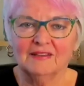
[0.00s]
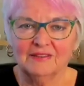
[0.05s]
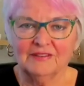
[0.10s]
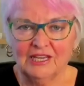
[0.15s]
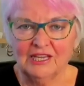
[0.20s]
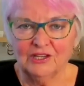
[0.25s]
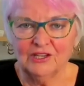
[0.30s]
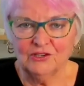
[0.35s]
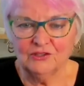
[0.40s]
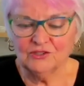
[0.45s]

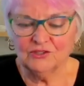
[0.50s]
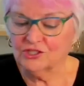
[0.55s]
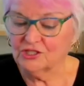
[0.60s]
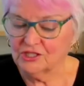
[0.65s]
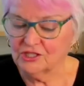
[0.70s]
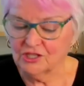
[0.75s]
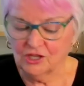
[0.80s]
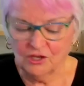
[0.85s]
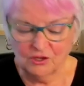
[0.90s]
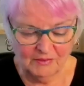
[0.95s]
thank you
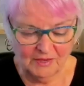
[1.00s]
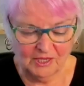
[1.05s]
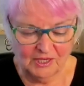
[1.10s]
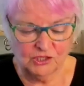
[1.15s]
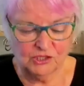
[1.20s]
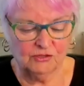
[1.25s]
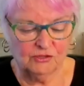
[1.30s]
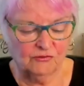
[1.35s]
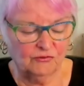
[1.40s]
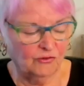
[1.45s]
so
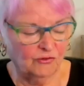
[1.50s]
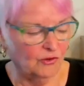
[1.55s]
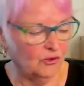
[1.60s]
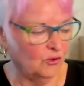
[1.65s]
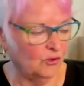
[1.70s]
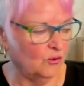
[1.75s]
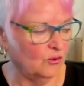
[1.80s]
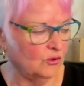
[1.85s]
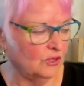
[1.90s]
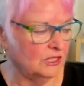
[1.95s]
much for your